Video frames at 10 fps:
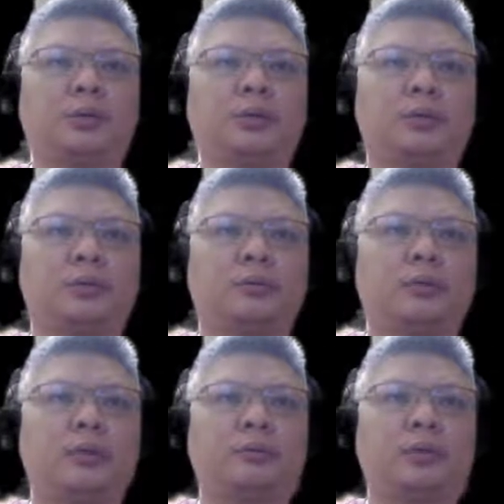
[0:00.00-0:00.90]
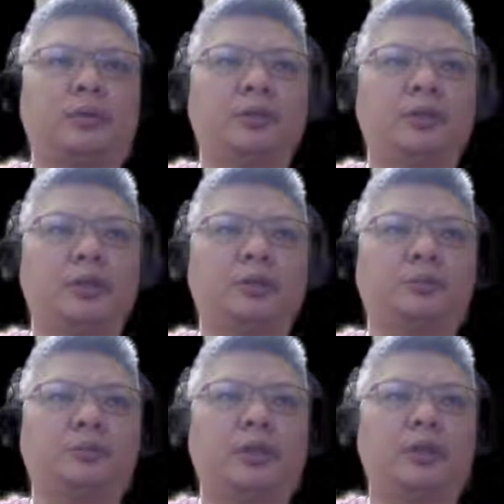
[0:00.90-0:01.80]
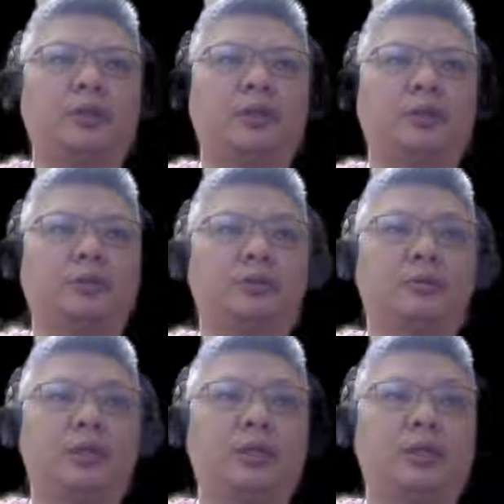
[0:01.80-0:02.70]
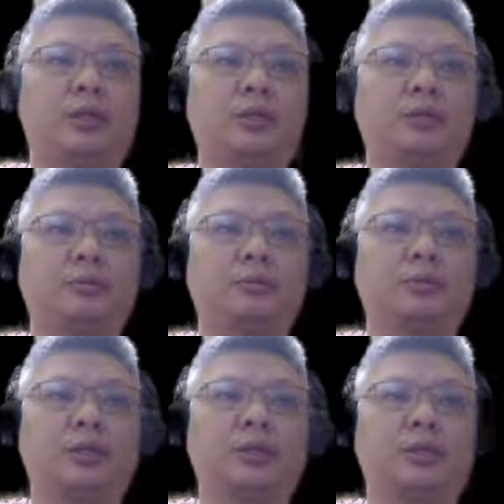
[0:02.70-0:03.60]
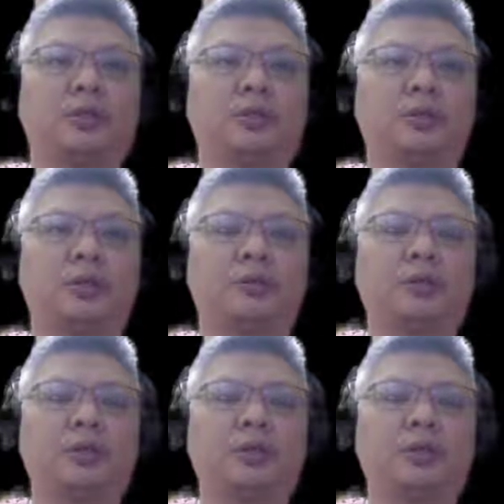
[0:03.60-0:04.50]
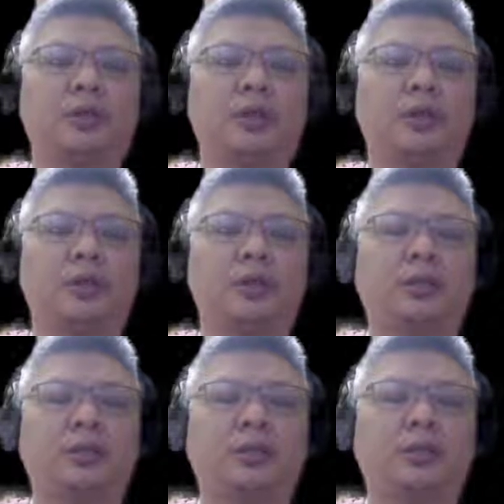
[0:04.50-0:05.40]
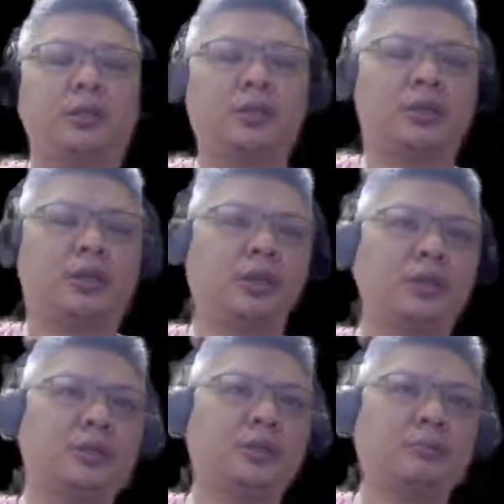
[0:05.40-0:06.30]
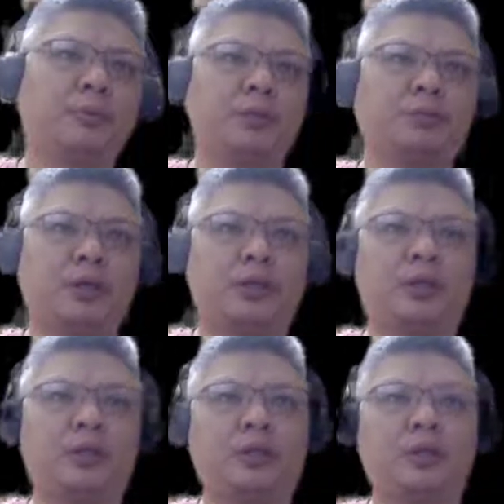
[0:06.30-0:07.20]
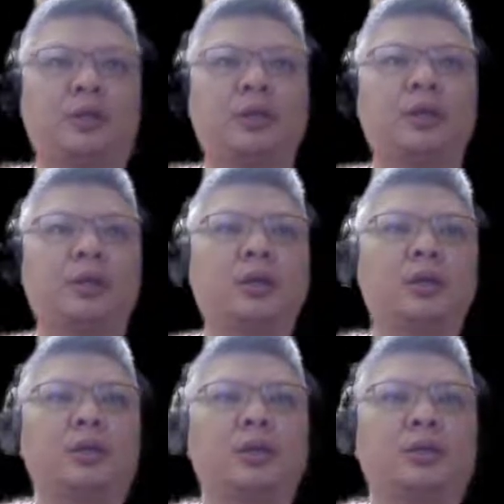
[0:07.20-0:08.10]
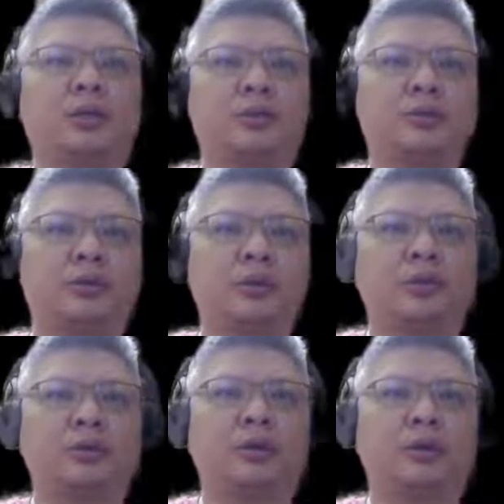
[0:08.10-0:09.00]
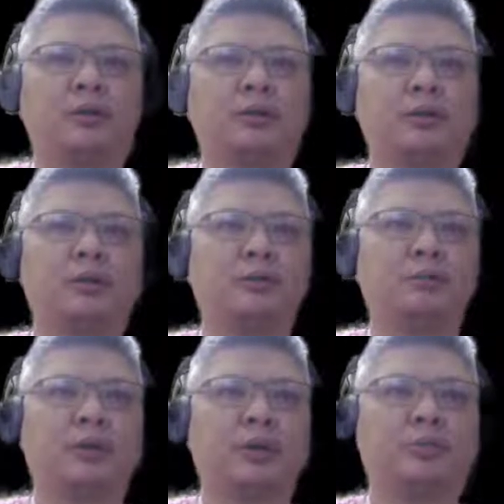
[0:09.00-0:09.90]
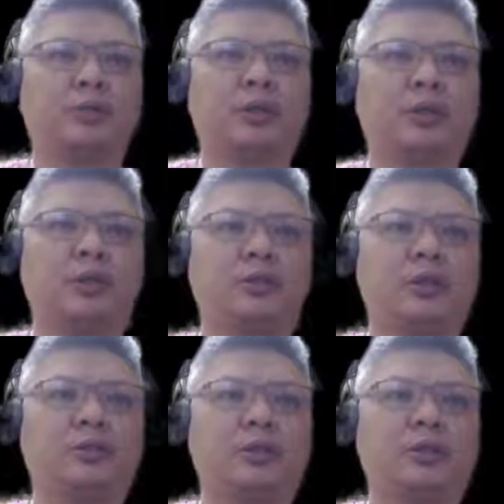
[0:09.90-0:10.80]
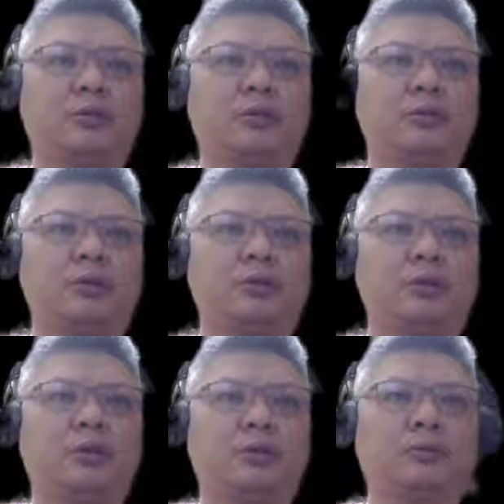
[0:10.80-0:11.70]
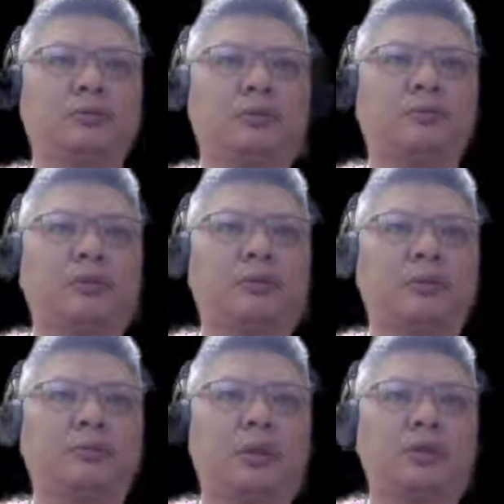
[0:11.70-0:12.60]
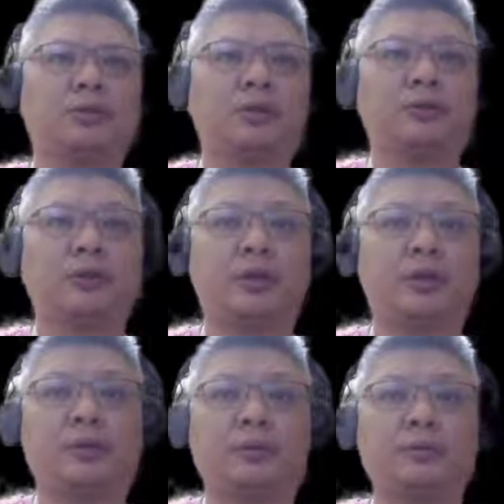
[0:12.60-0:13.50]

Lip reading: So red decided to play r9 equals to 8 to protect his chariot in case black tried anything dangerous later on. By protecting the chariot, he could use this chariot to trade for black's chariot.